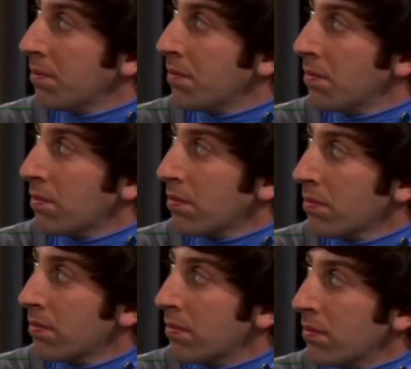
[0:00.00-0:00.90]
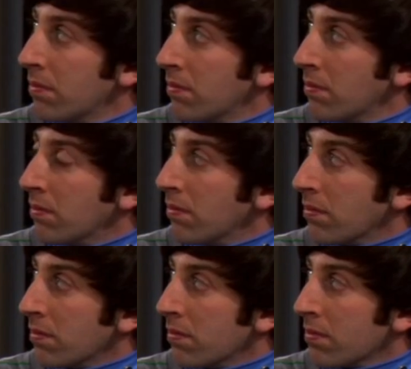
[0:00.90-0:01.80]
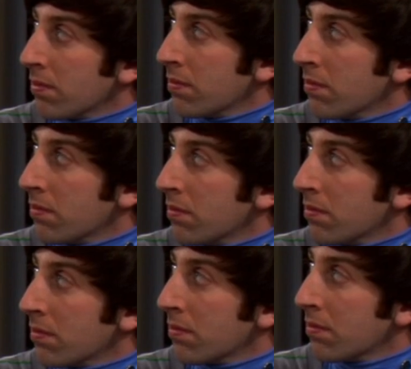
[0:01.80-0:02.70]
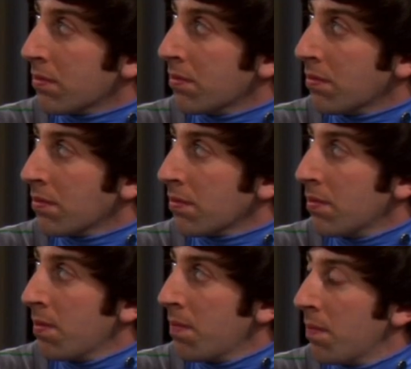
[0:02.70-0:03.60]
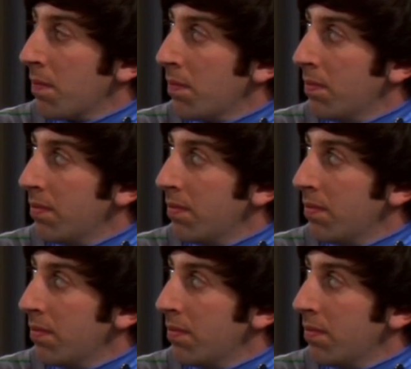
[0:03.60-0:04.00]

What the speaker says: The person shown says nothing.